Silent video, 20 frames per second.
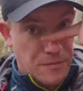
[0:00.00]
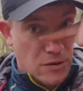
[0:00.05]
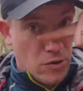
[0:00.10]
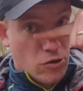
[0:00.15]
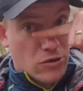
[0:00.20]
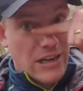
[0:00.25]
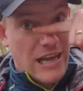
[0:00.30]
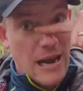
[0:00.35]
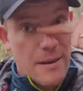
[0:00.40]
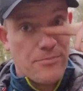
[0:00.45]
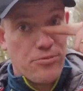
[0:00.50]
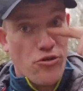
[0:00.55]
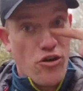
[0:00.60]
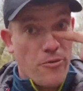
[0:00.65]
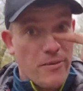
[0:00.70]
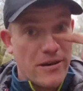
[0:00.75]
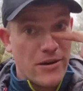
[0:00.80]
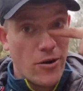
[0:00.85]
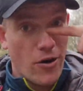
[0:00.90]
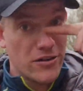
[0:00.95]
Looked like I
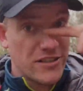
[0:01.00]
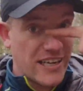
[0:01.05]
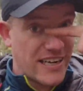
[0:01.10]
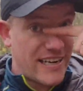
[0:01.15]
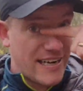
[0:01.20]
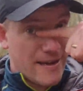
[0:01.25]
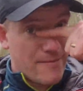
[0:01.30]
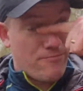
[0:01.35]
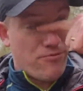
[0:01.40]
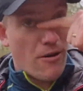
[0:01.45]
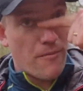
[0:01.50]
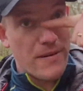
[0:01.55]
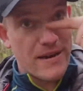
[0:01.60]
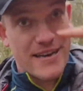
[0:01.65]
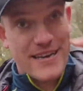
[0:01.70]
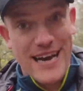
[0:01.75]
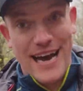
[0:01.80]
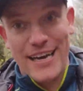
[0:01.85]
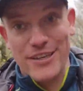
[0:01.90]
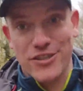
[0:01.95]
broke my nose. I had a proper
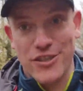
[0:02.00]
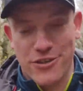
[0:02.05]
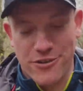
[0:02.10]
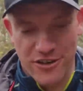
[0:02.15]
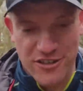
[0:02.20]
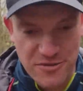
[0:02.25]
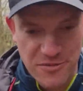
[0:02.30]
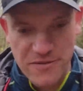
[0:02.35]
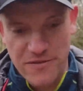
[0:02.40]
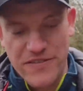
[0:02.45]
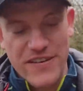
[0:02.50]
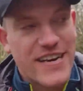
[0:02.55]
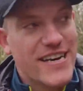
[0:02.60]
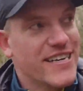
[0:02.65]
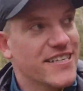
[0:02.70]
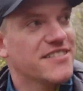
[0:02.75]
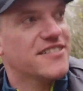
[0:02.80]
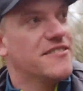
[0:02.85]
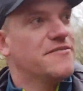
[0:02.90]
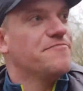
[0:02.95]
gash across my
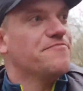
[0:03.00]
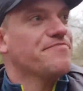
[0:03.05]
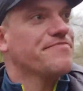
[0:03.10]
face.